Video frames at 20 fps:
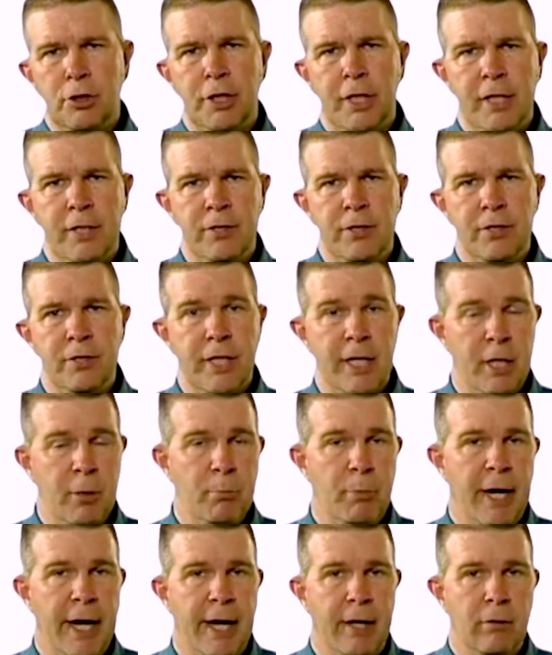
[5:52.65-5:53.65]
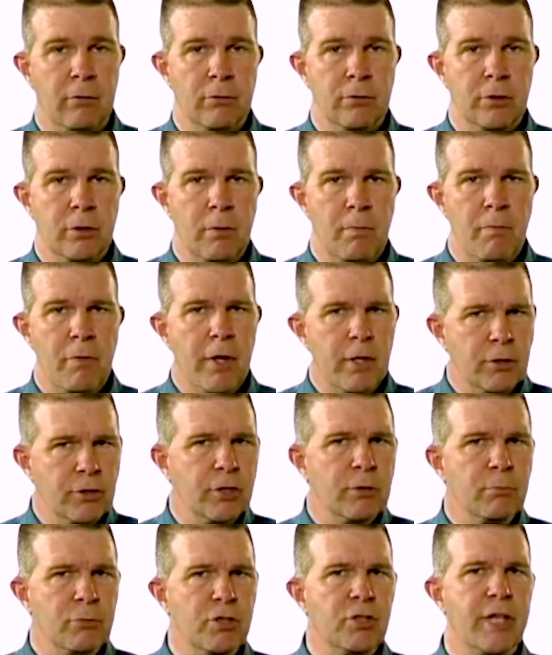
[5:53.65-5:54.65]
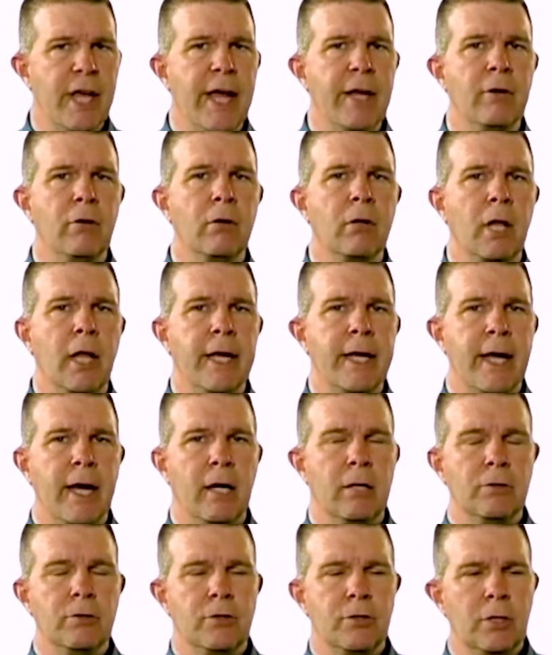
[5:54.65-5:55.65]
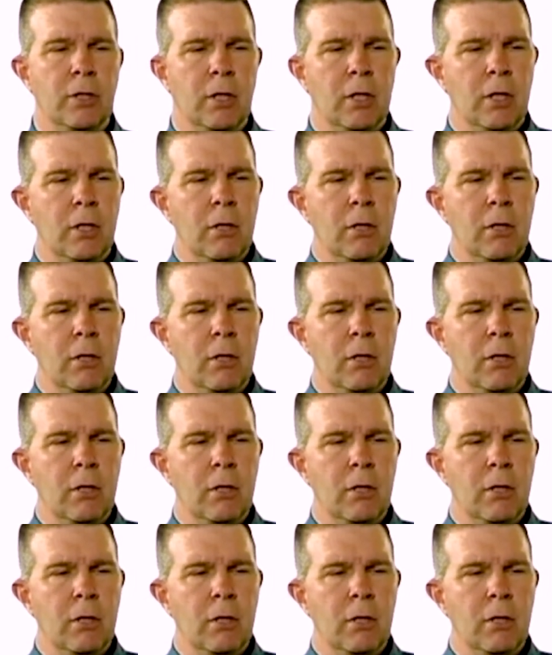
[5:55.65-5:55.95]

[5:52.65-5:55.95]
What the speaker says: chases in panels, there's some standard layouts.